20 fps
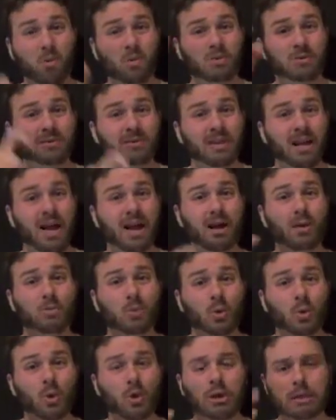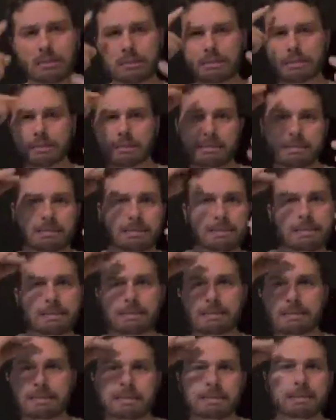potentially quite unhappy,
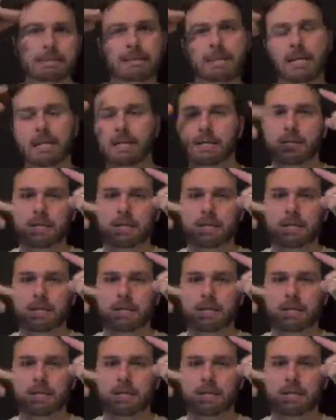I don't know,